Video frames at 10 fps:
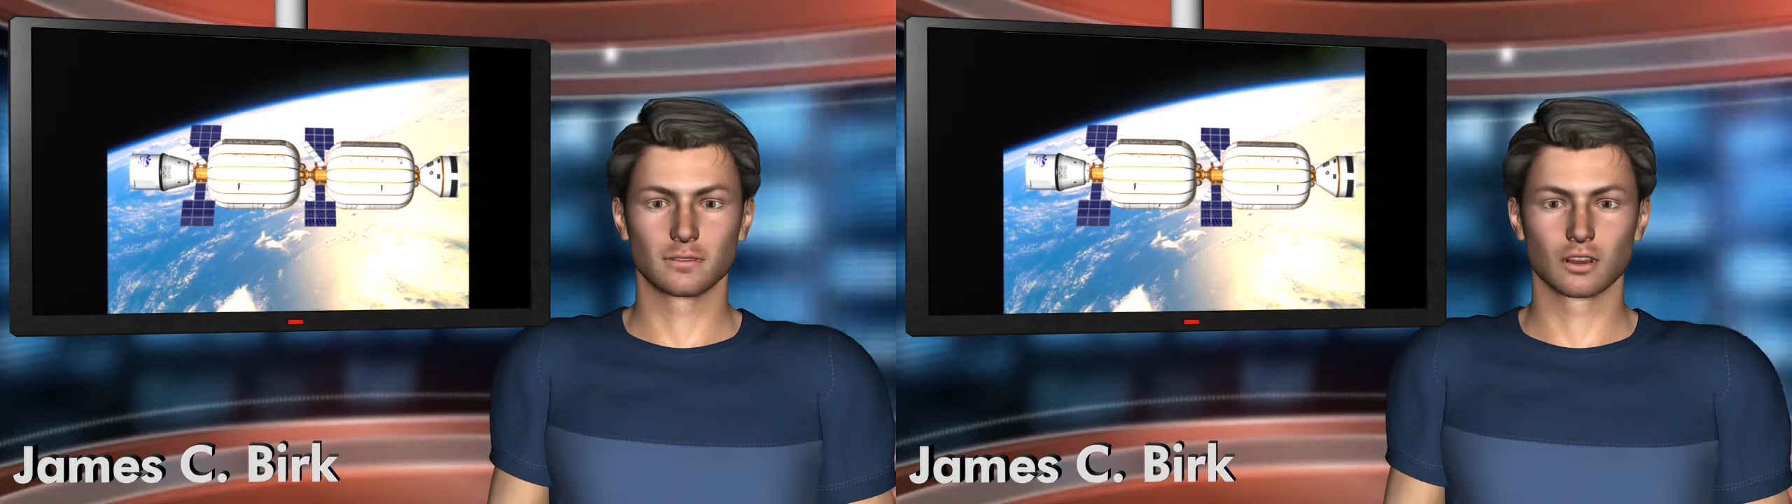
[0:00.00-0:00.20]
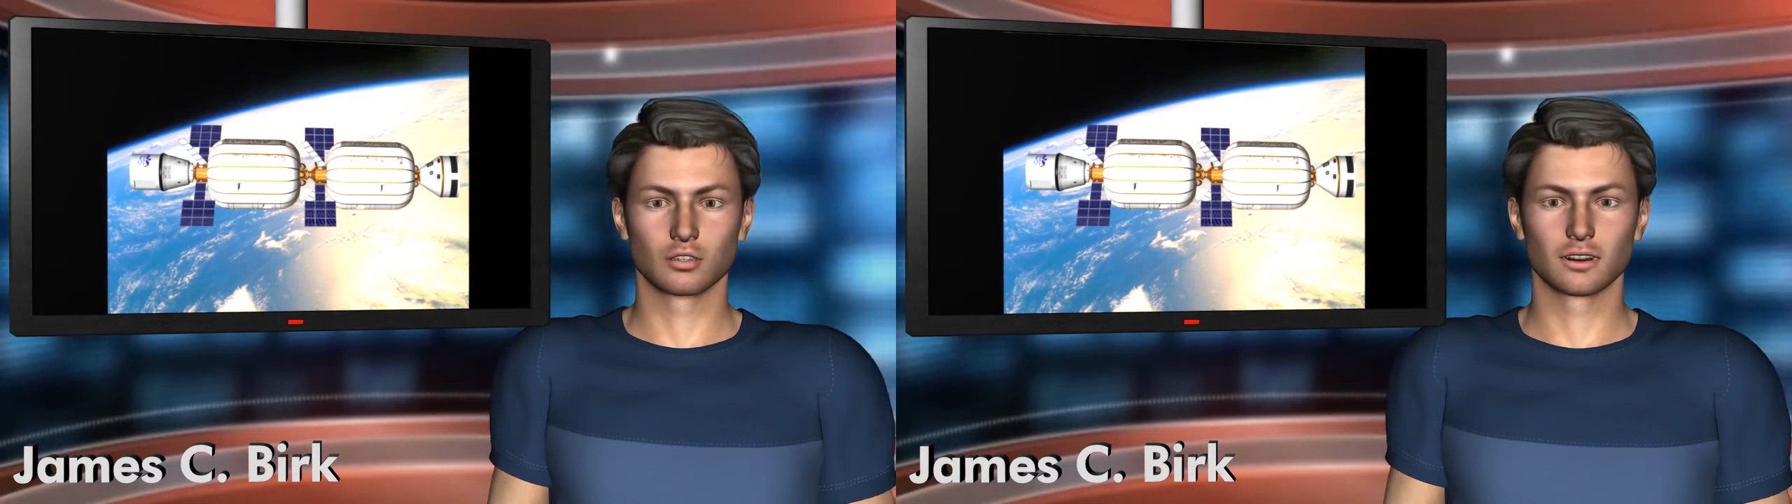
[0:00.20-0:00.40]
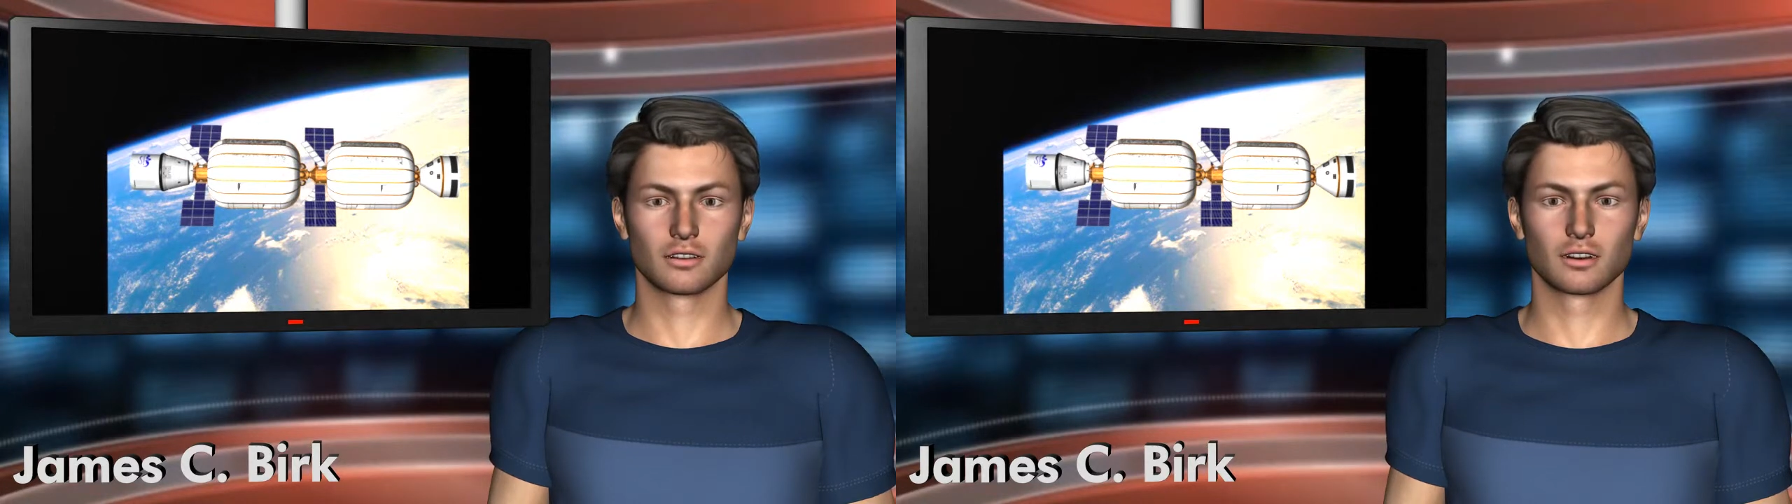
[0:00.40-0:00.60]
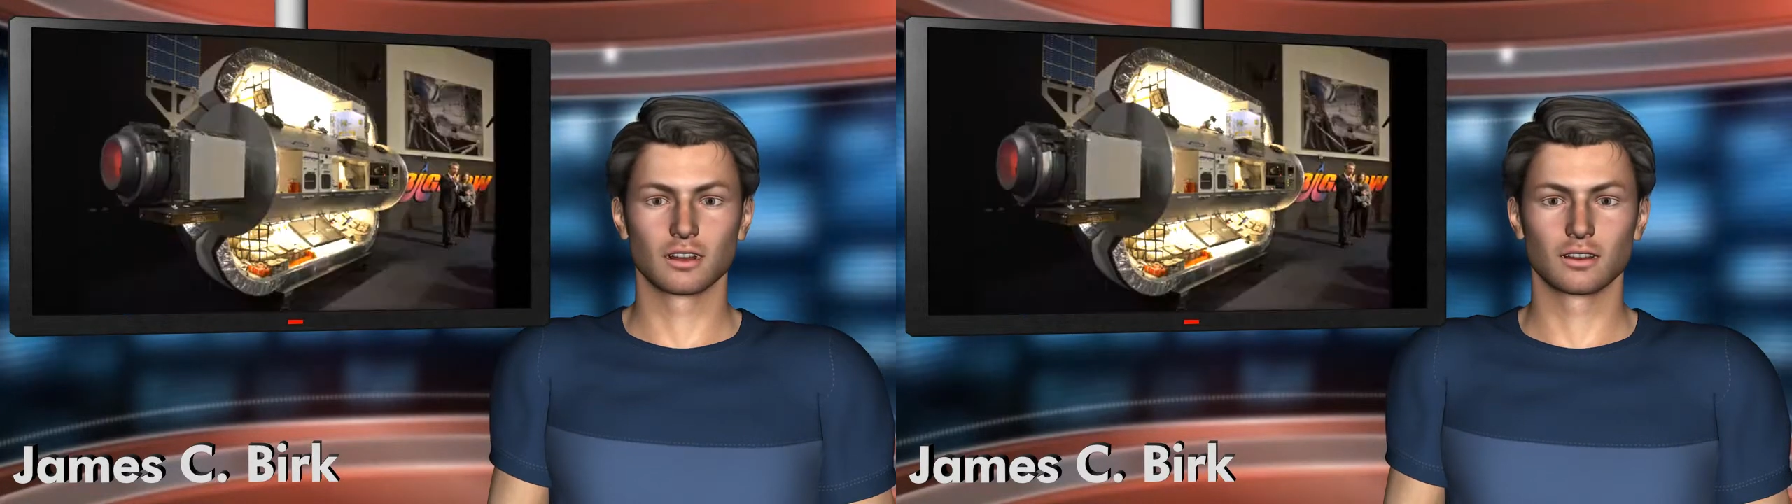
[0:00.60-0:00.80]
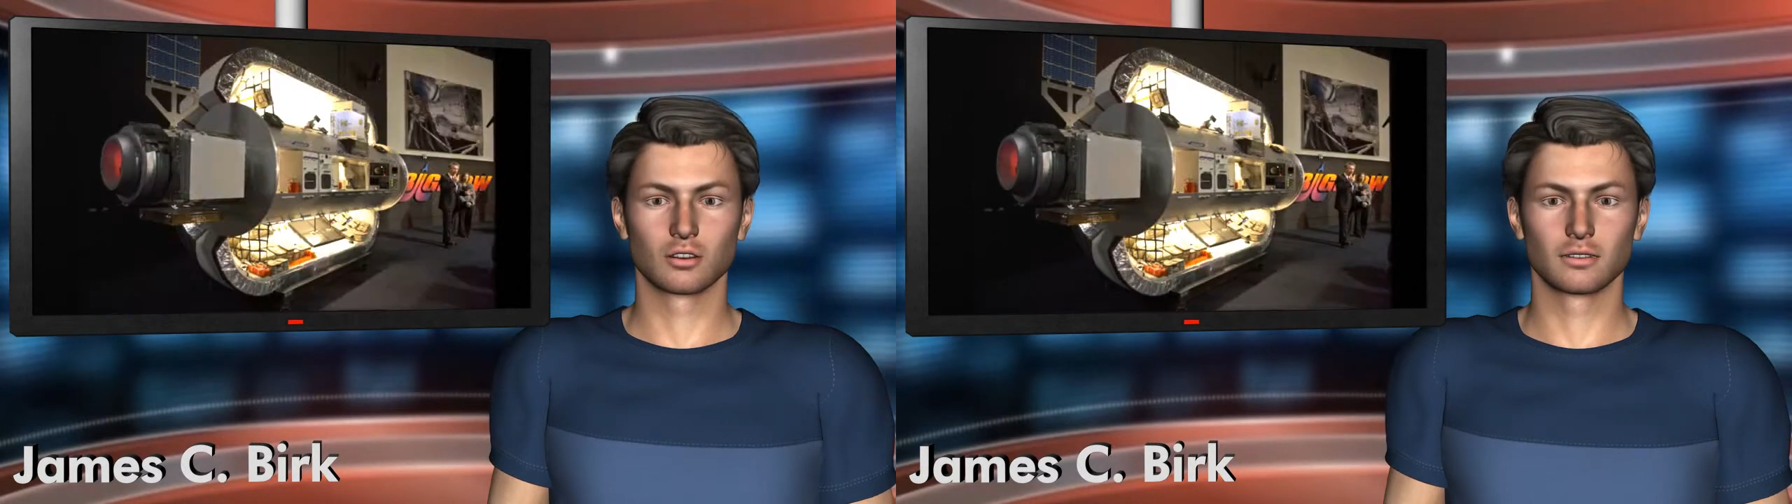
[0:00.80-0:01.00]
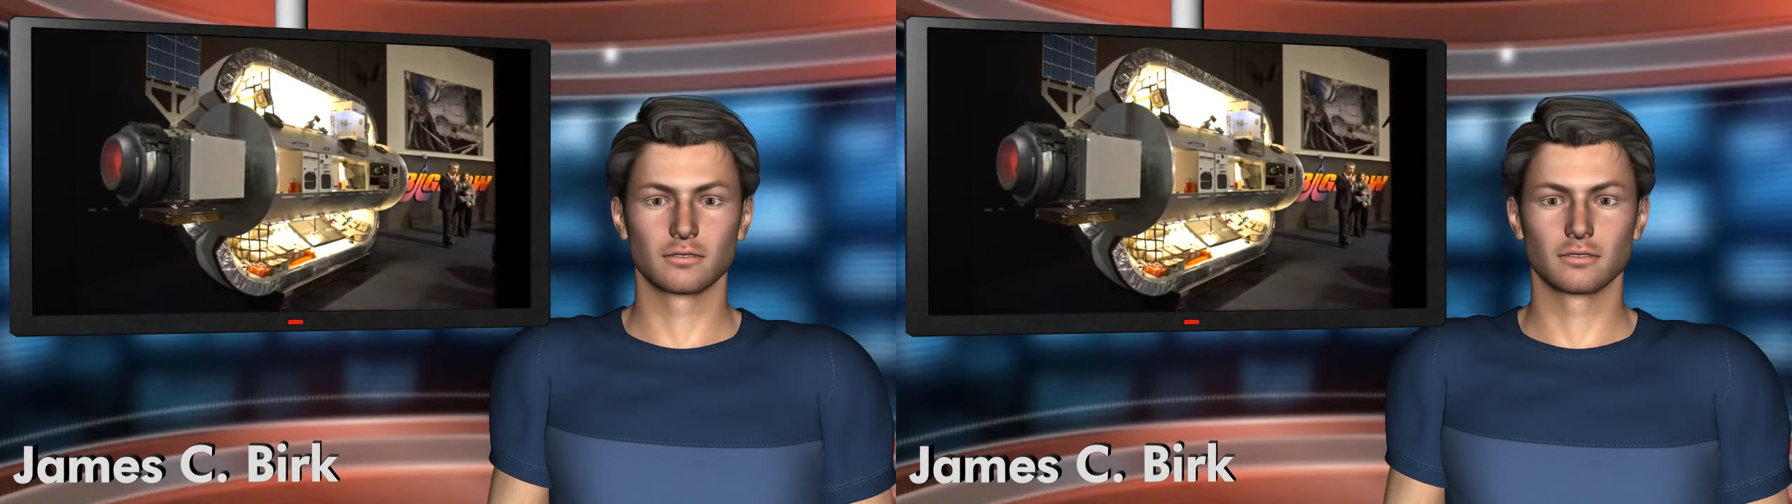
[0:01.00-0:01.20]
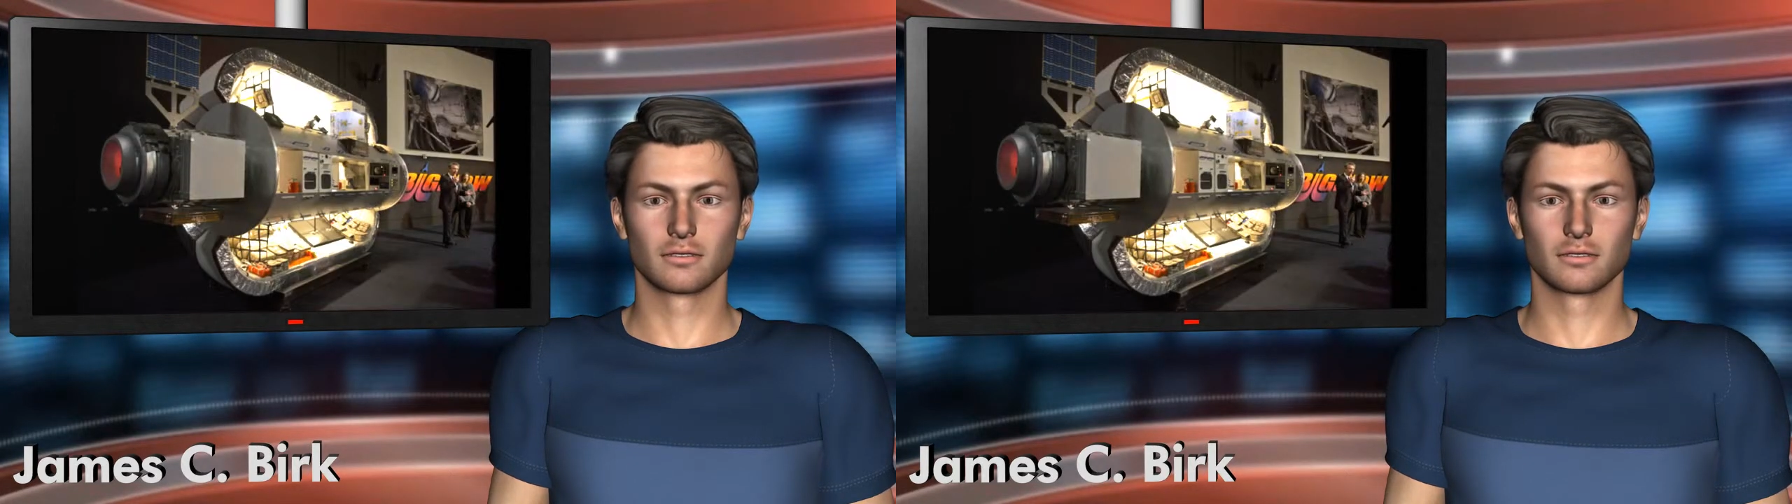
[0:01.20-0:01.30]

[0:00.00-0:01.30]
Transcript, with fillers: modules together.